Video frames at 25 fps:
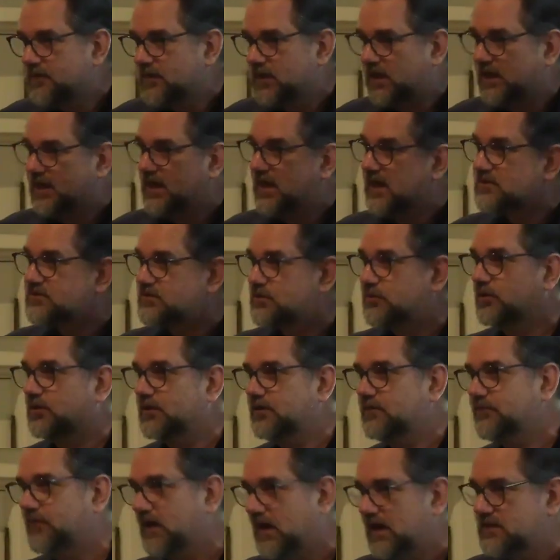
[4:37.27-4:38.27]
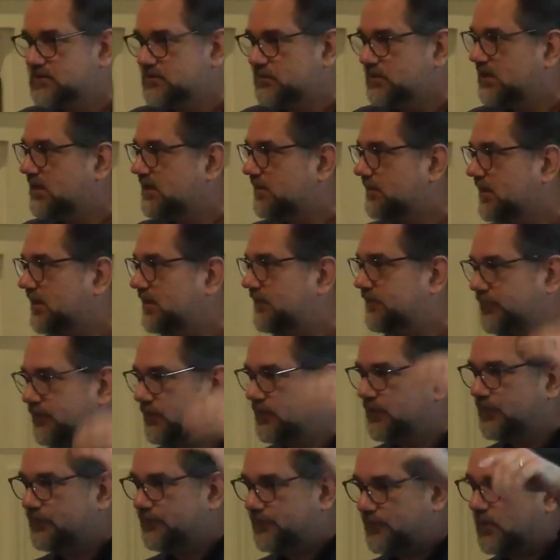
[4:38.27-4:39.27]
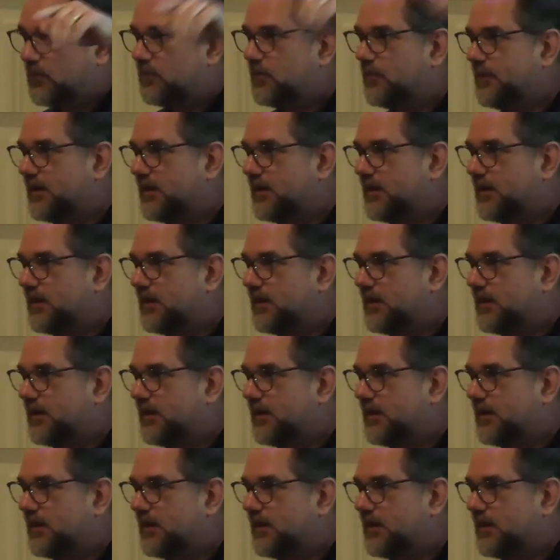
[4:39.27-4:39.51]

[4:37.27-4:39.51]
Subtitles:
an external advisory committee for the former